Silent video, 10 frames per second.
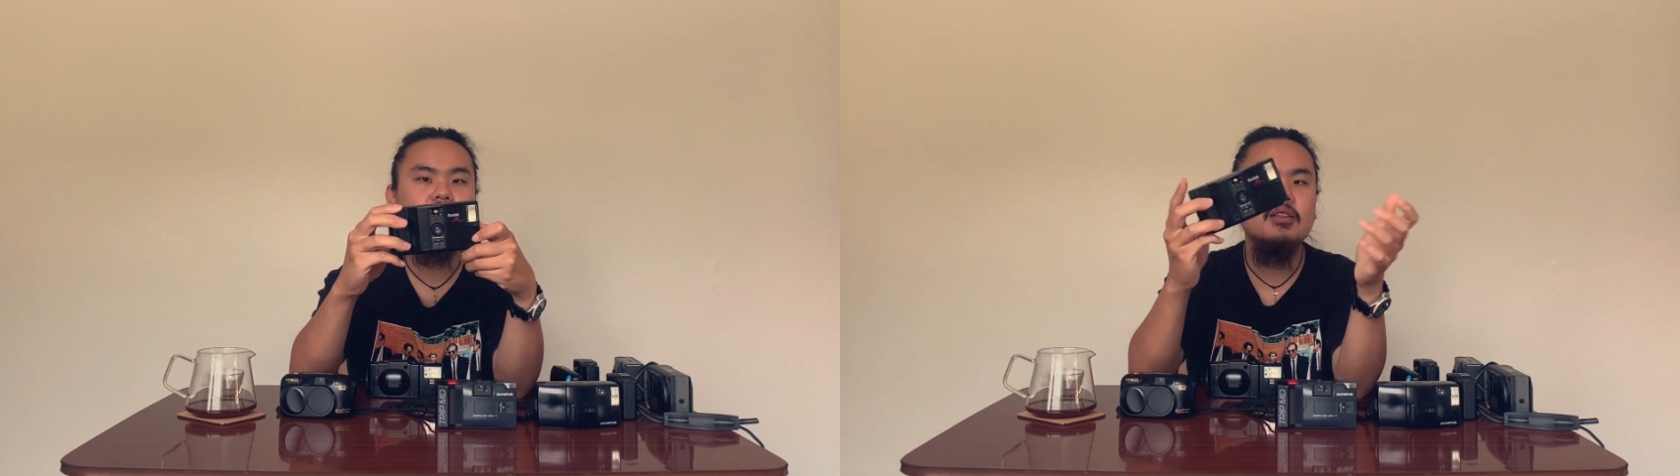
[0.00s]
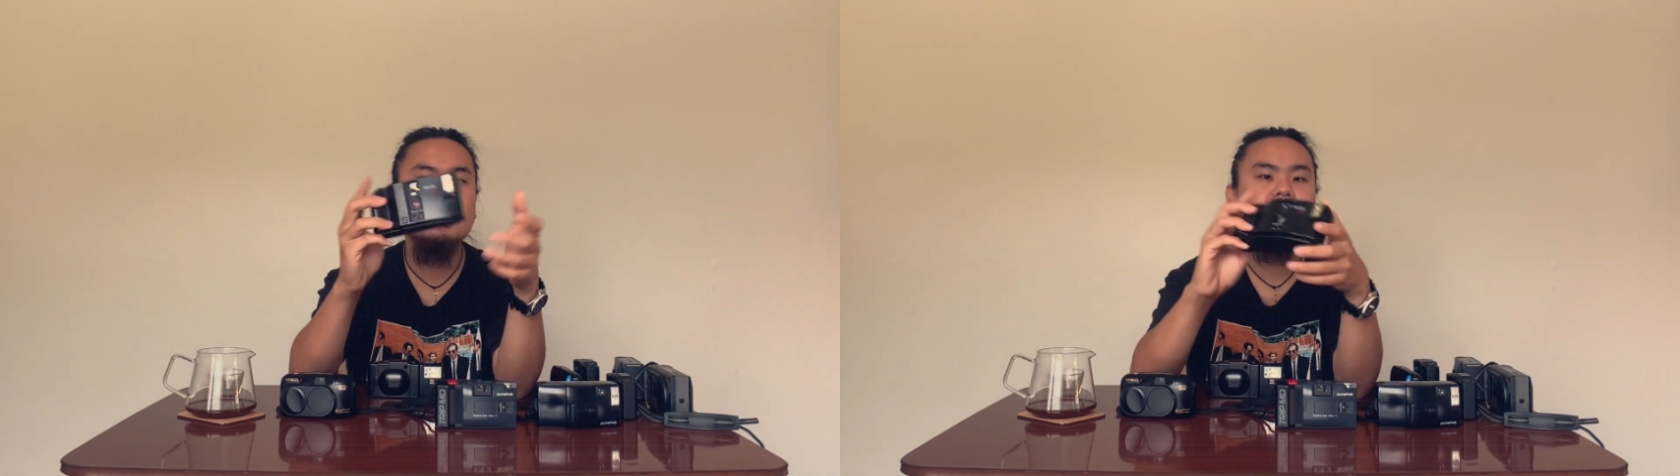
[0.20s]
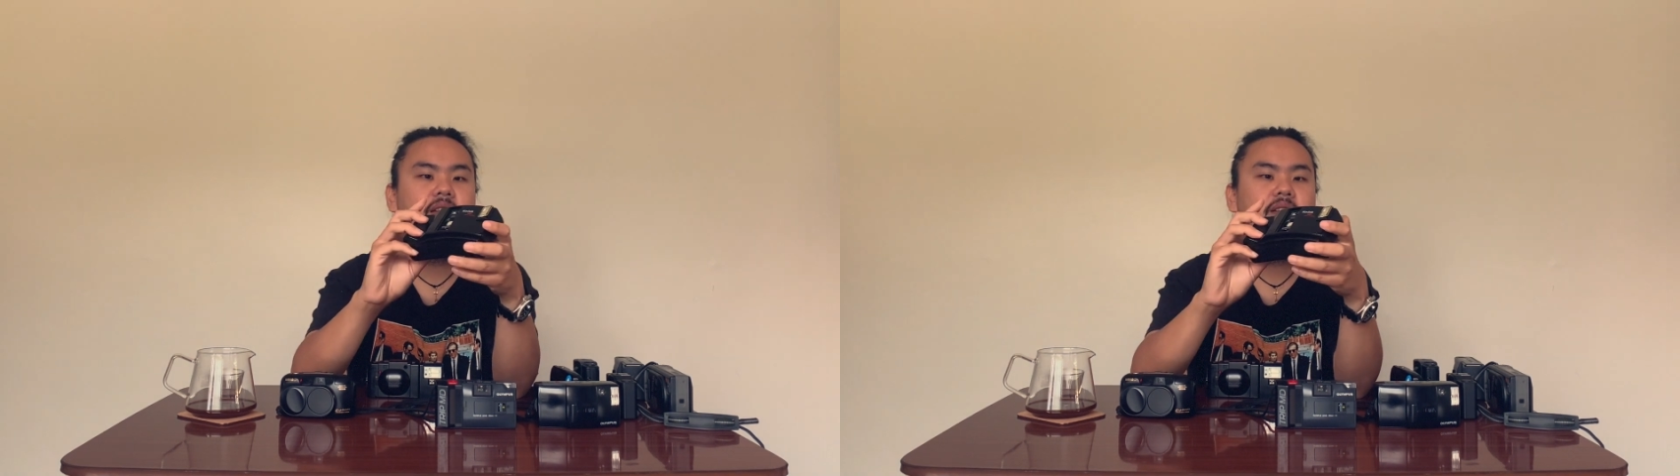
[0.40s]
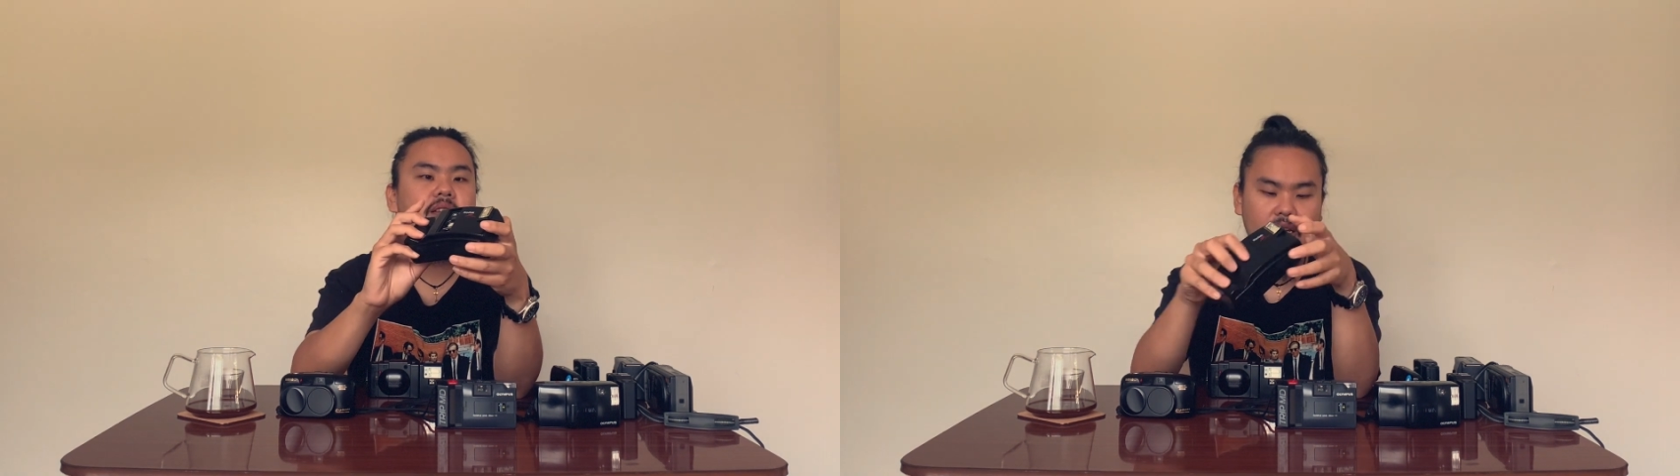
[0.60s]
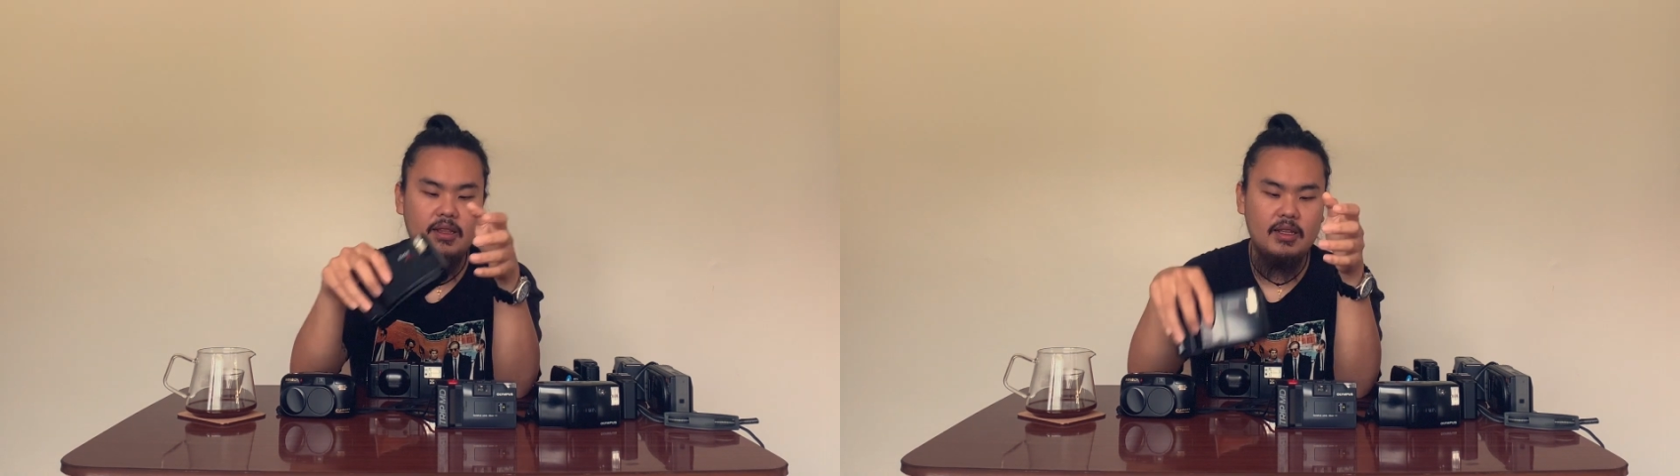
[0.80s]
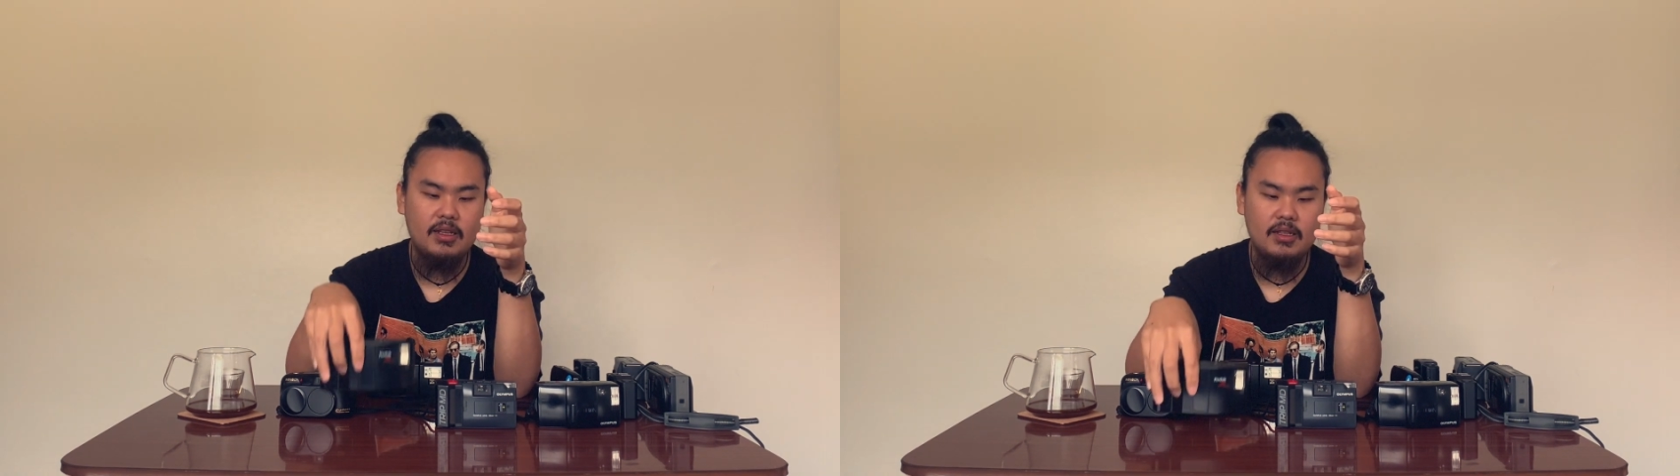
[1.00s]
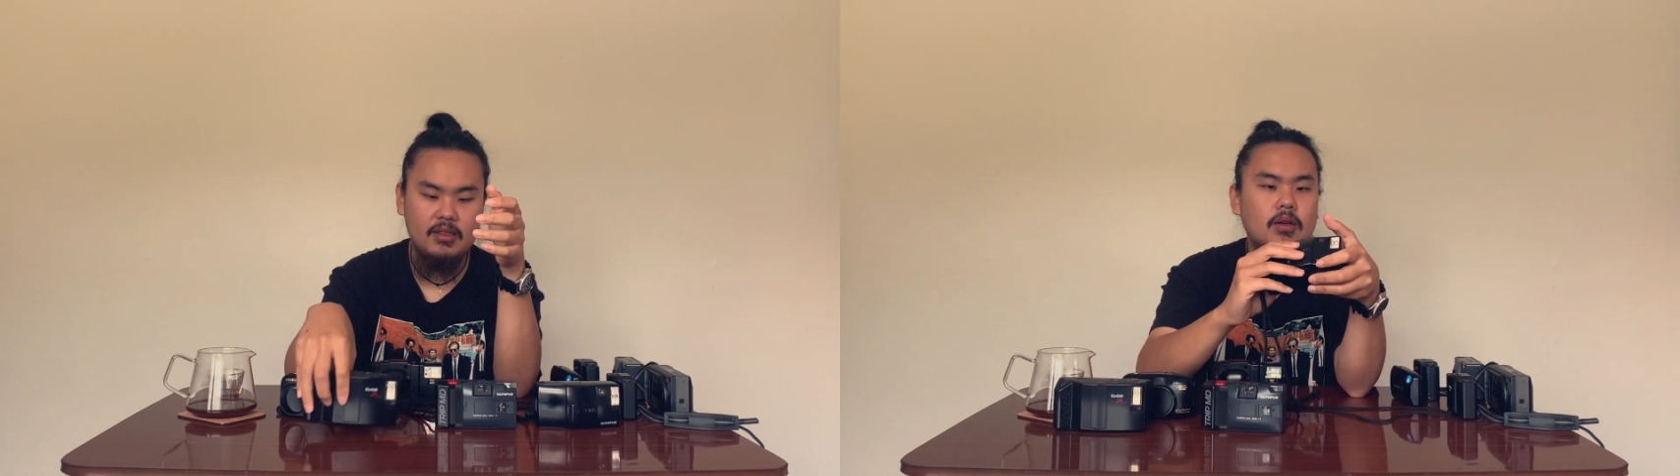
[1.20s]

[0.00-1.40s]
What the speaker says: That's it. And then